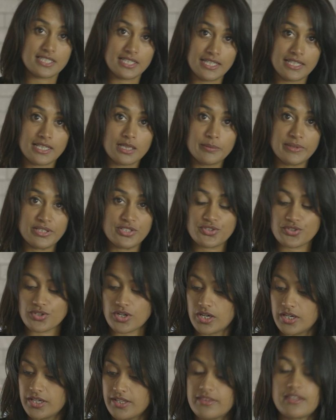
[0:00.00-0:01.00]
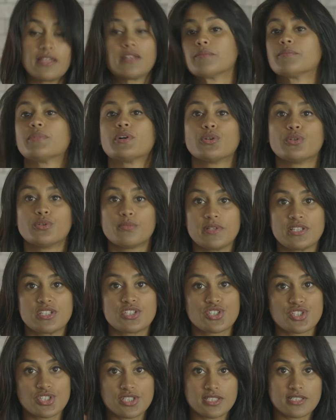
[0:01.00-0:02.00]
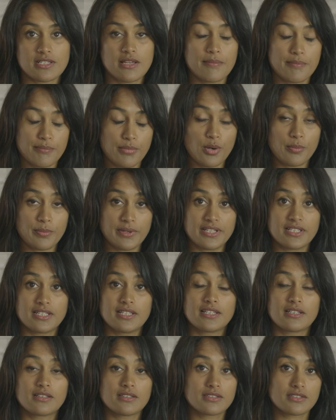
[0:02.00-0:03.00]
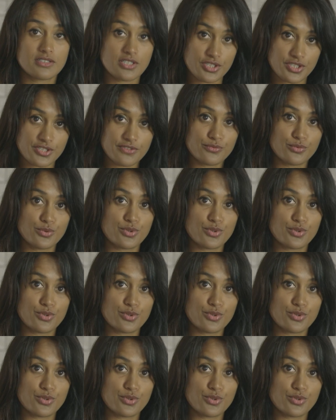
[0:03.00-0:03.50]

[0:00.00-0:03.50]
a little bit dry, then by all means just pop in a little touch of